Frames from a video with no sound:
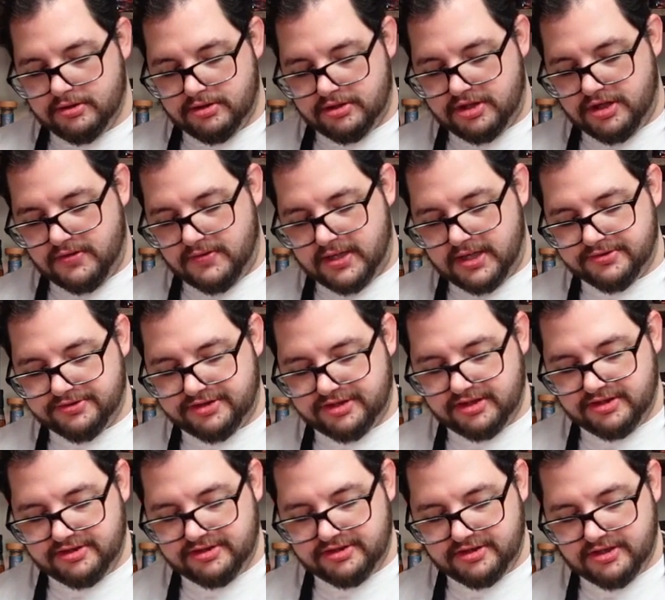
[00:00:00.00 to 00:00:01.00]
2
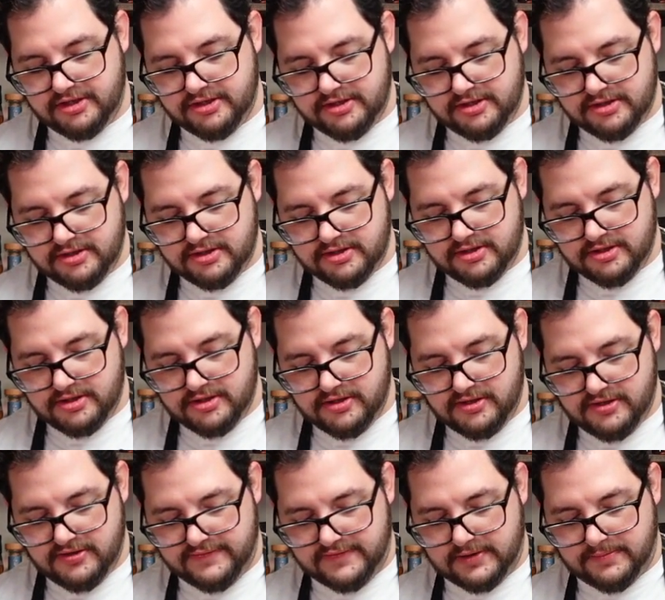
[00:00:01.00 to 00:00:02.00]
ounces
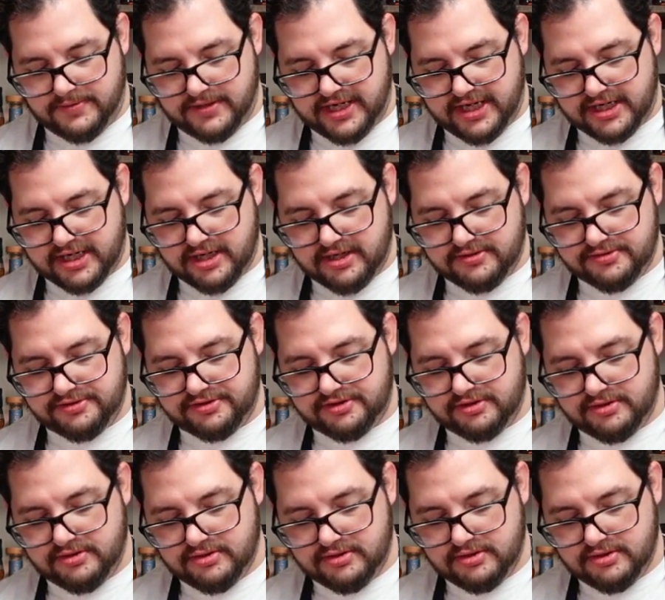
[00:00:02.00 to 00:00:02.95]
of our Black House.